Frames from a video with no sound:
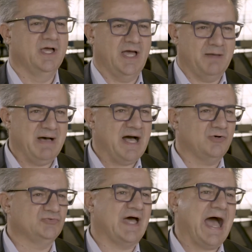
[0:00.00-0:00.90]

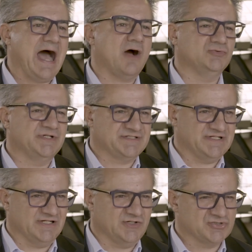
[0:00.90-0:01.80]
about how the
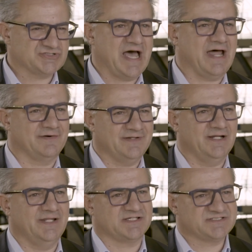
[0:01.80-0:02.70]
telcos are
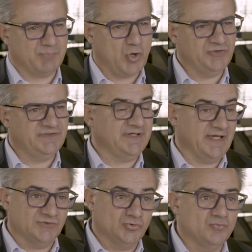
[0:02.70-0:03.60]
really exploiting
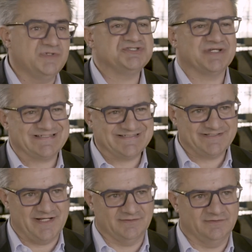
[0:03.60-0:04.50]
and to which
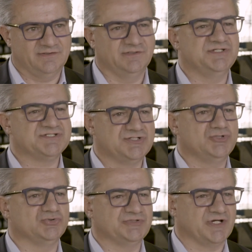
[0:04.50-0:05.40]
extent this
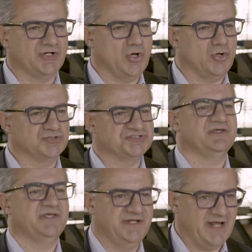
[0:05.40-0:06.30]
new
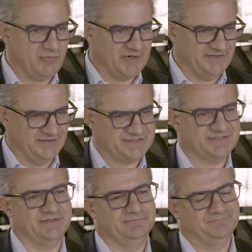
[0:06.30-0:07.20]
technology in our industry.